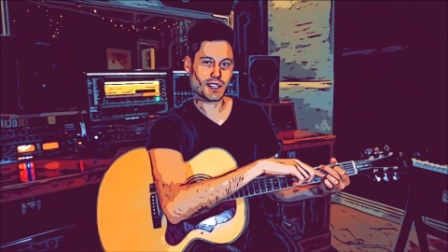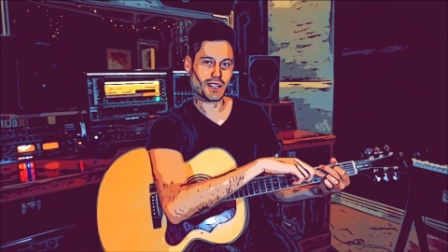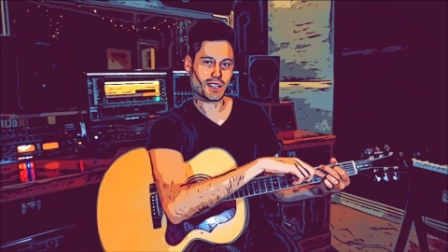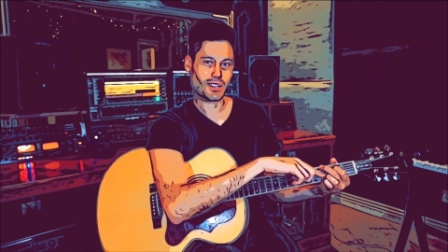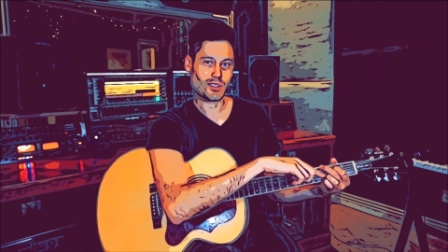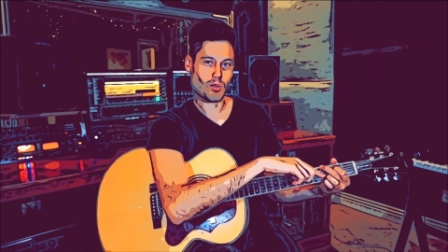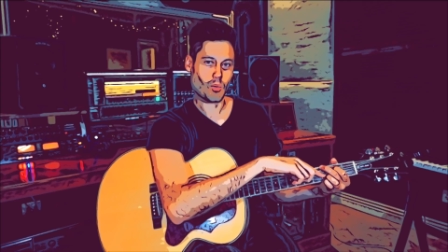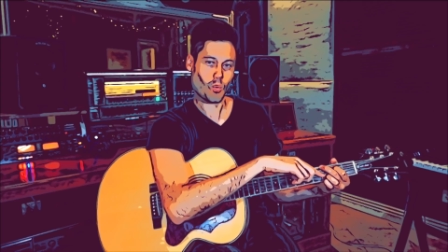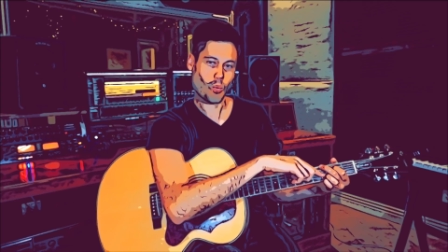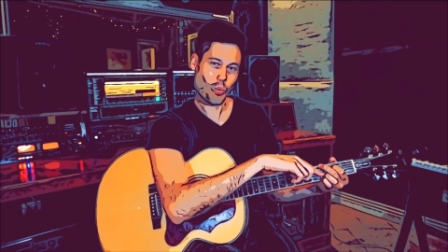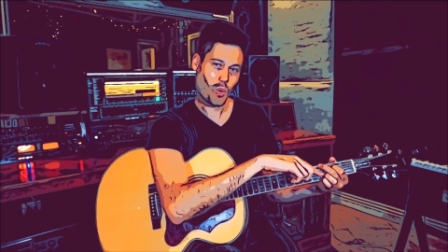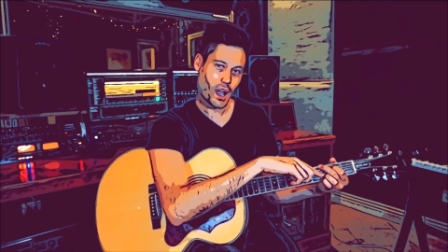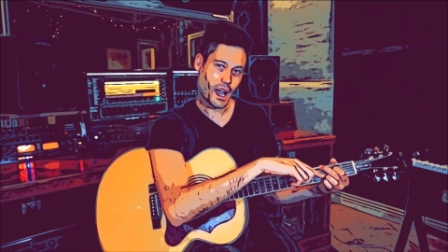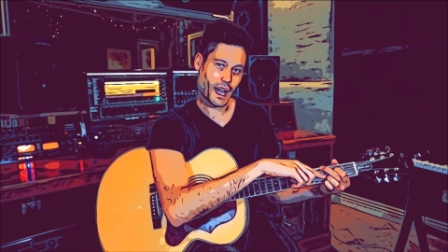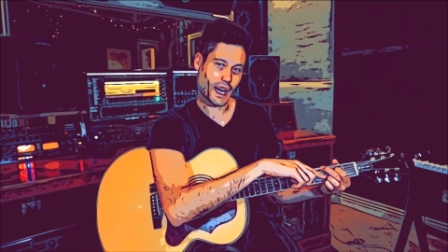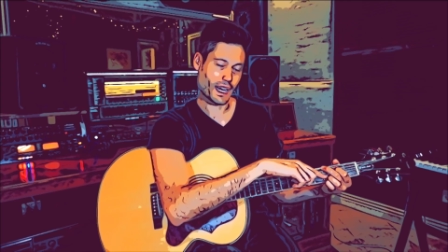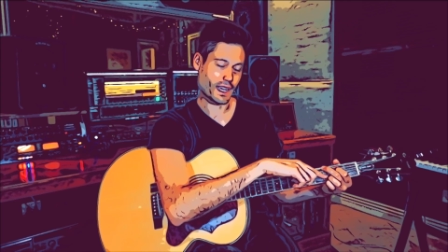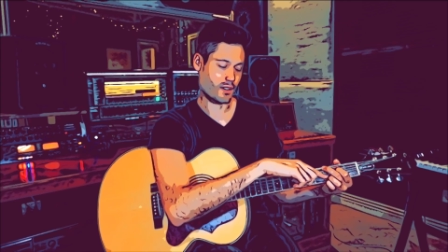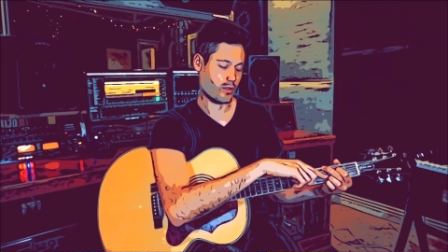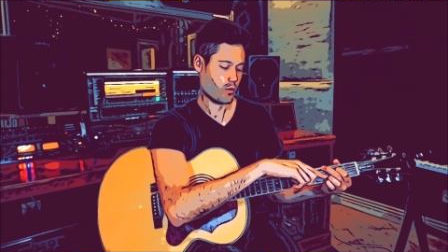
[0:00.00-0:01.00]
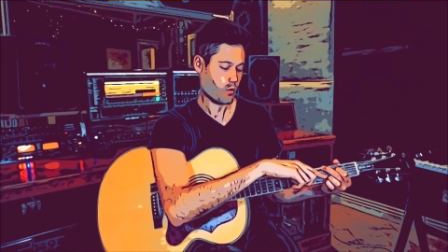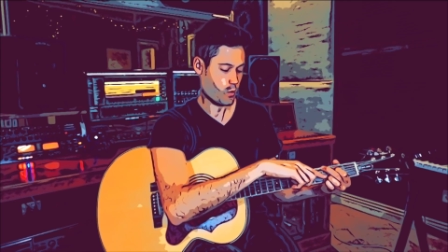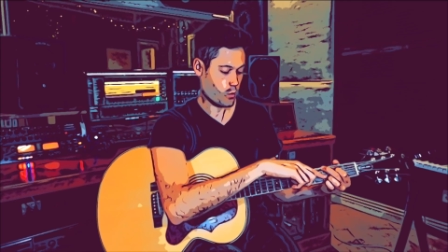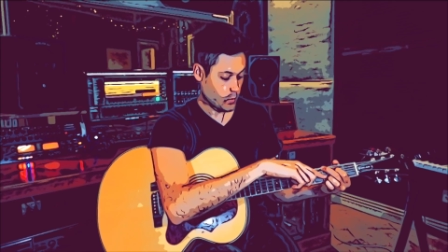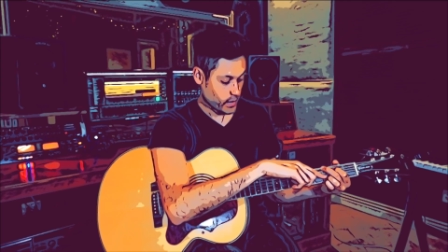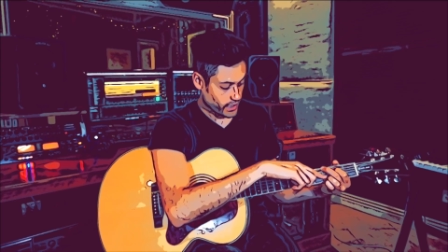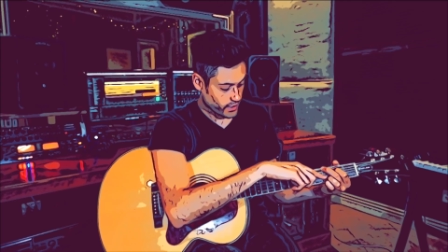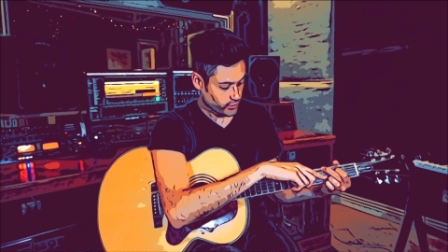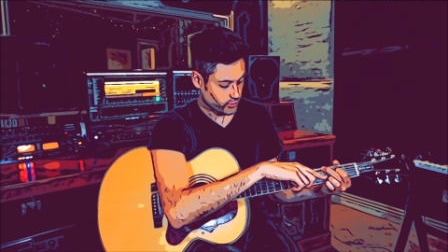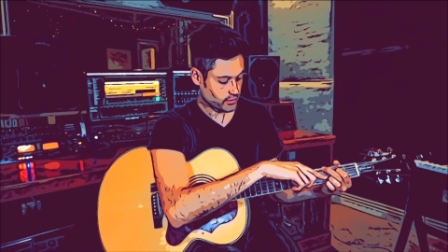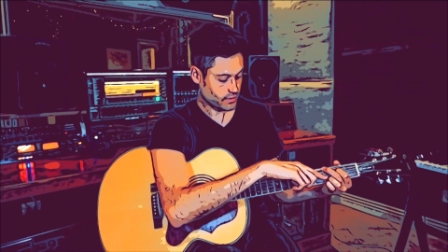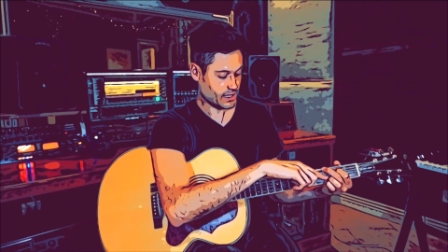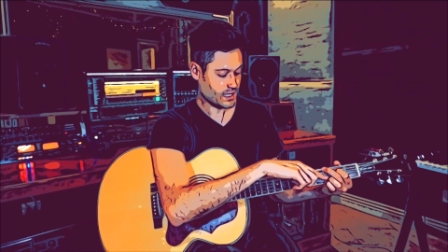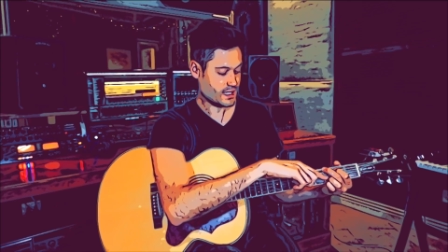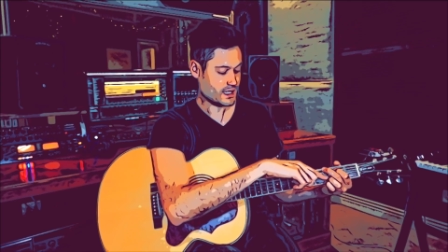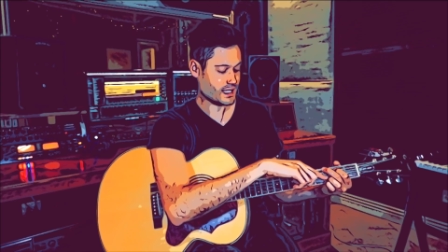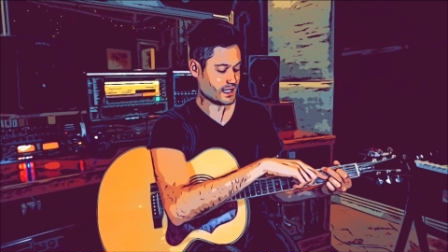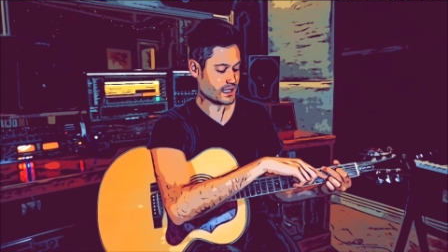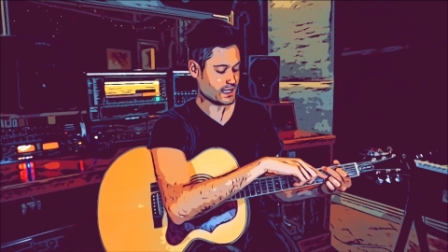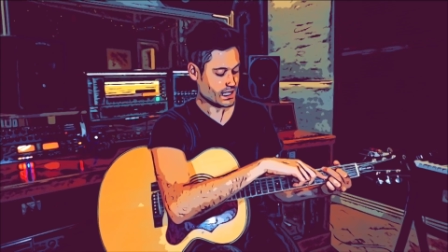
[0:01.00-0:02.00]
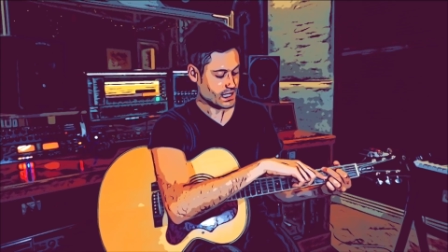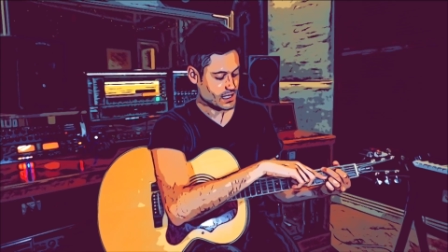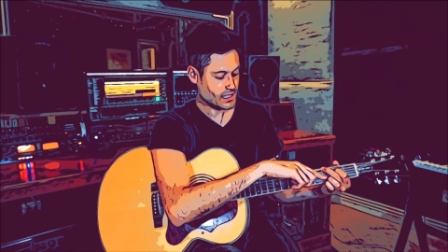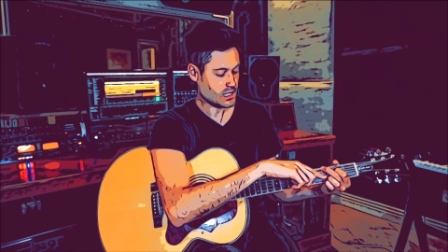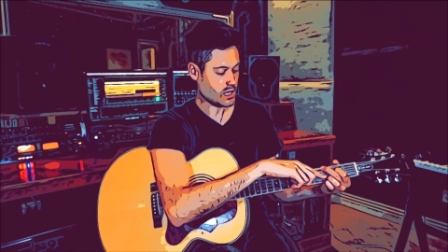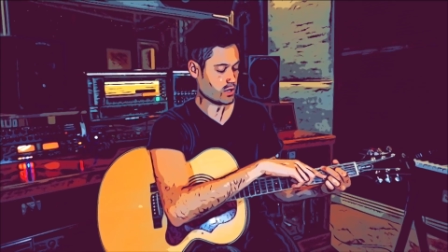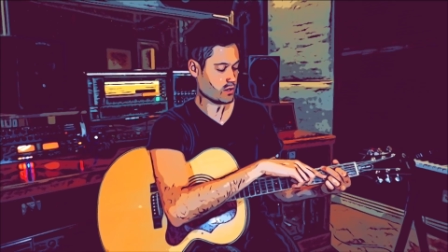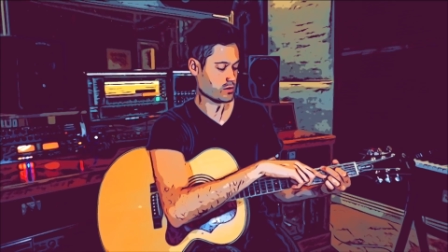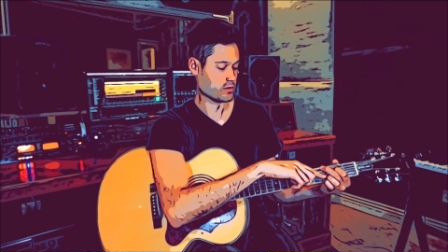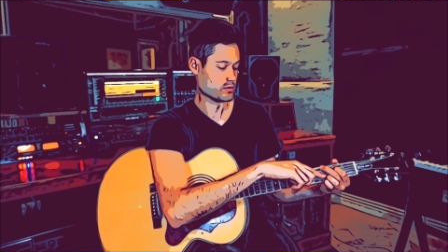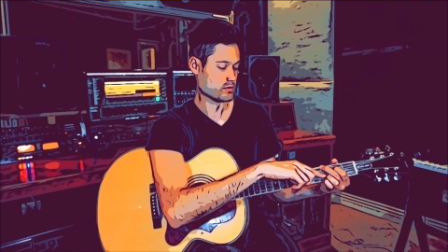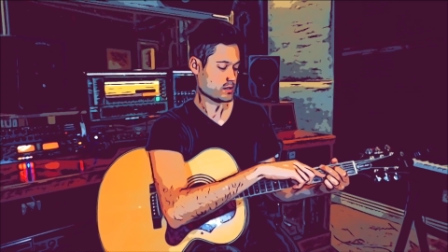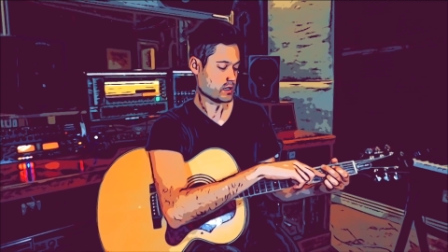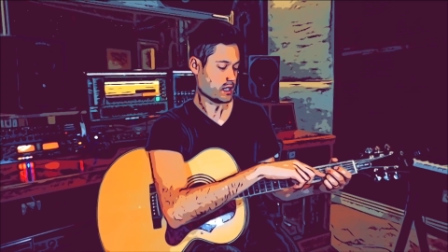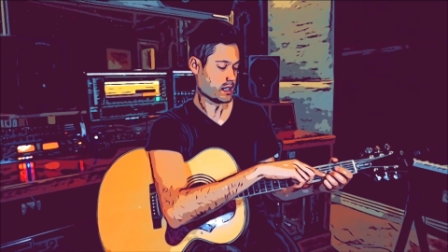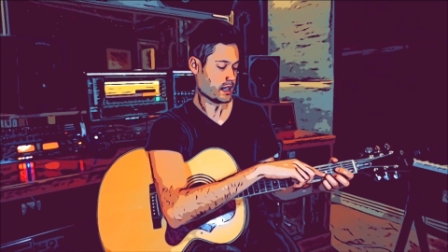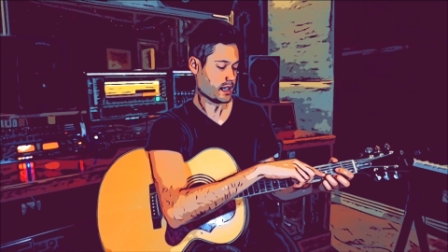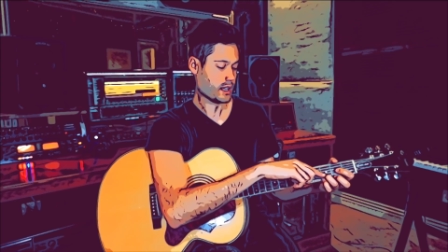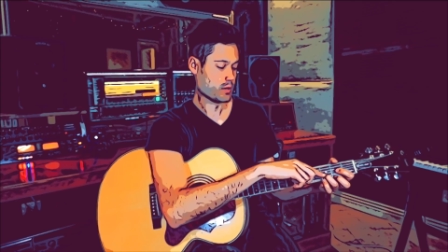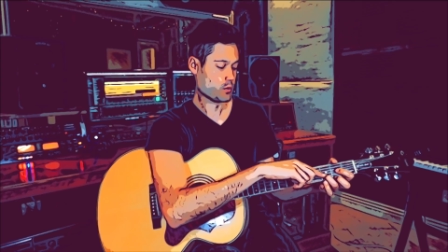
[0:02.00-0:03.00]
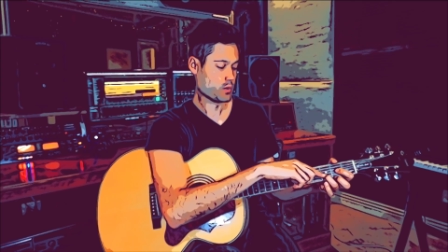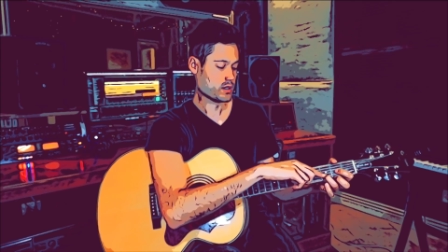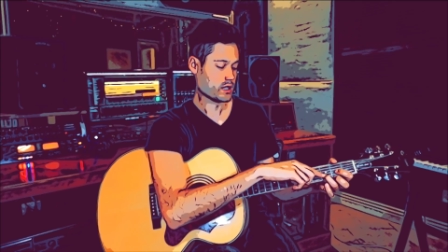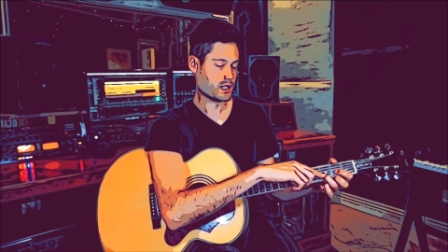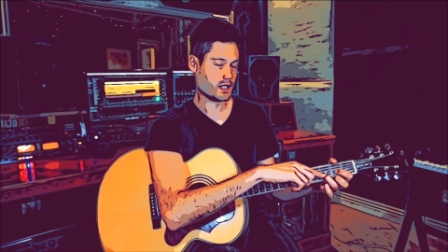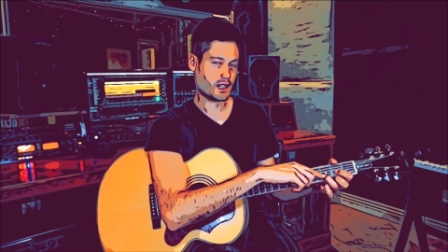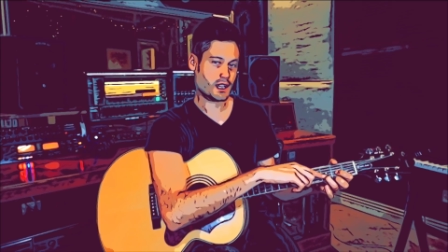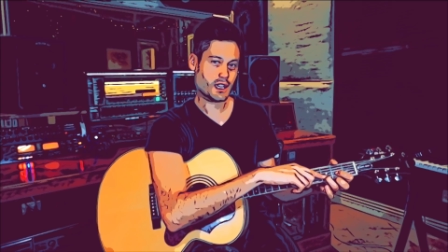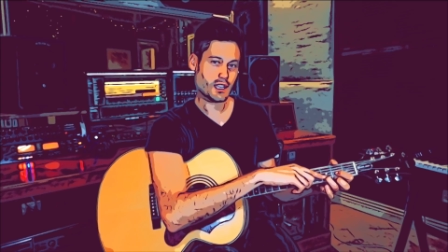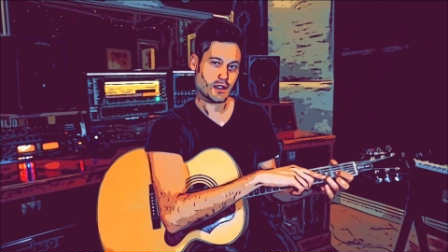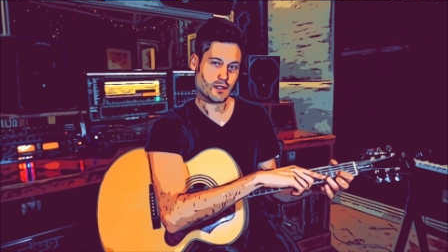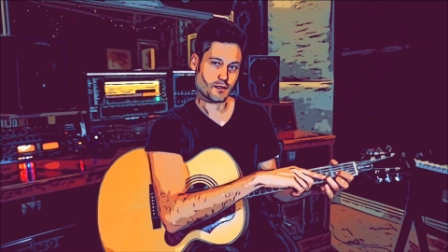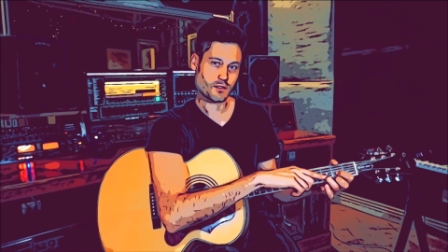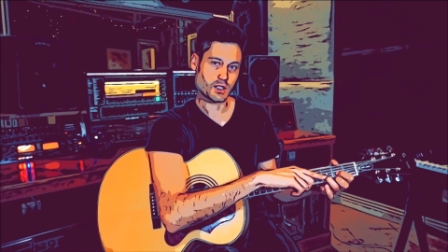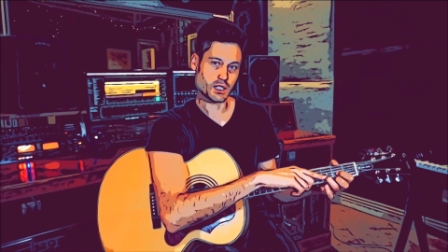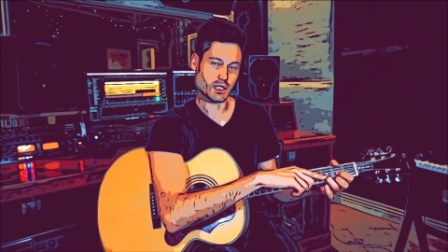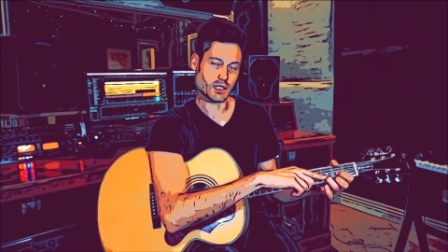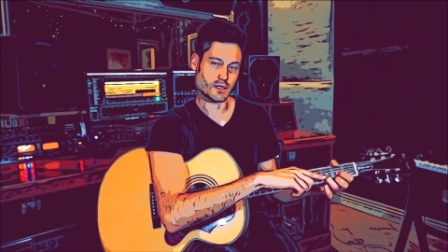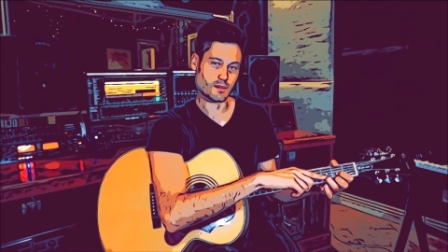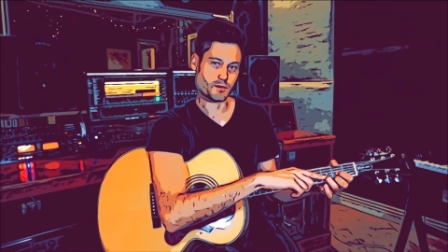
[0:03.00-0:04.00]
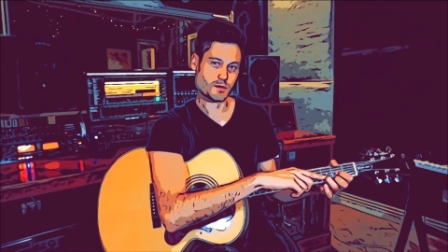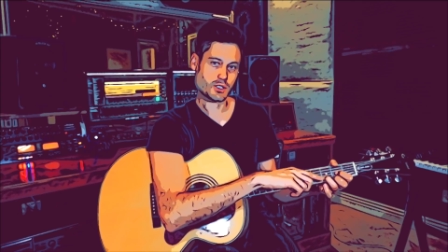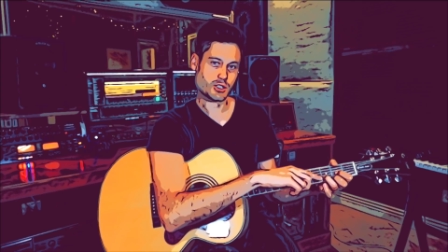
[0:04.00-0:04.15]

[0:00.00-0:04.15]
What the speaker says: there. Why? Well, it's a D note, and we're in the key of D.